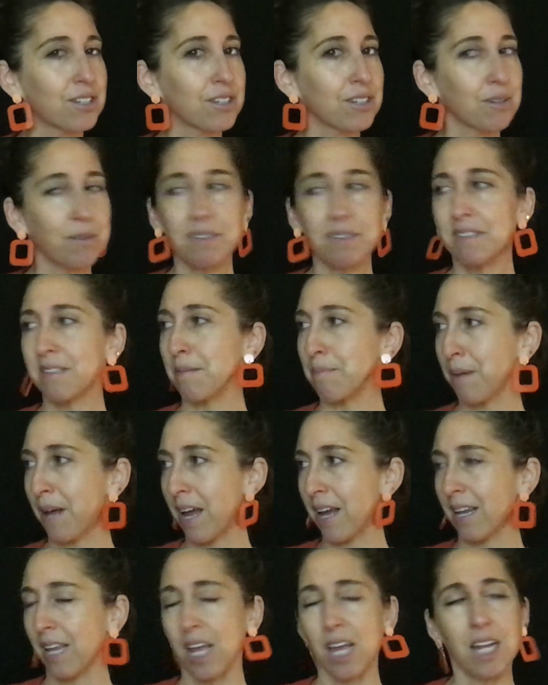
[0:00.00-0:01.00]
Or is it
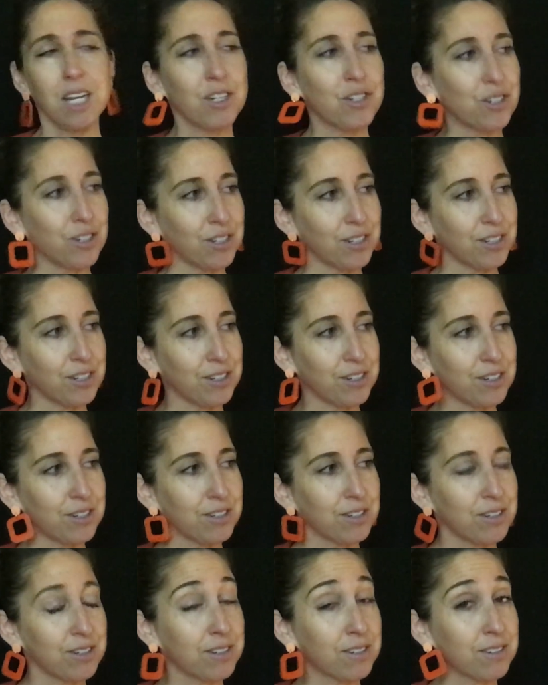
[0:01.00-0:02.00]
bad and good?
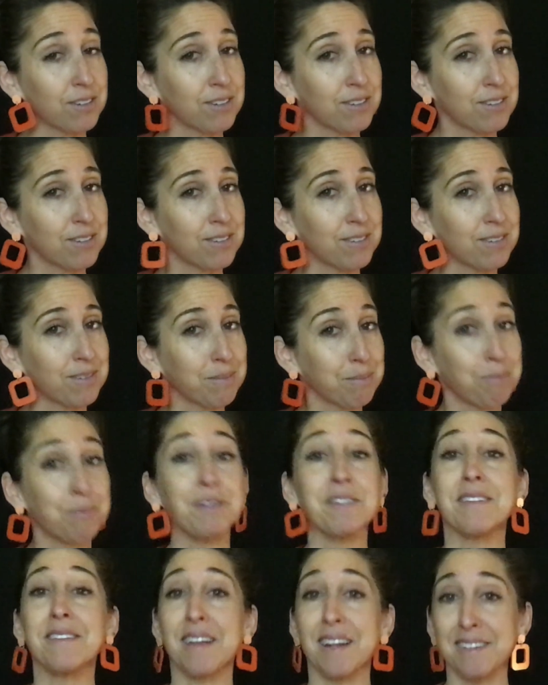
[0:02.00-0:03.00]

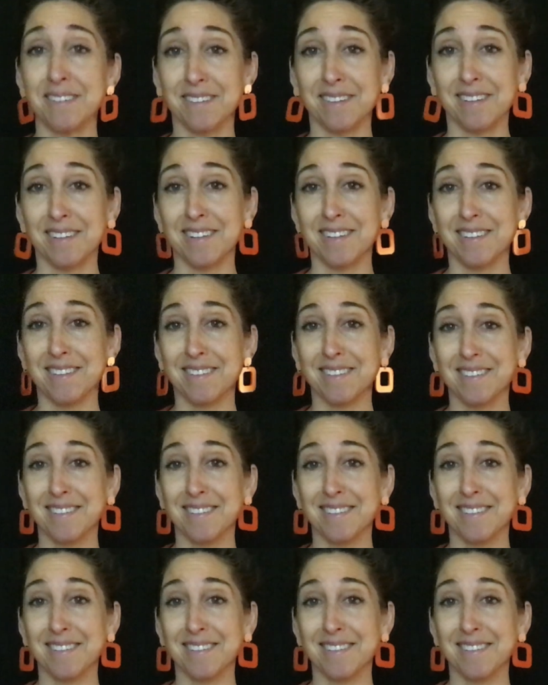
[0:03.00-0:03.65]
Precisely.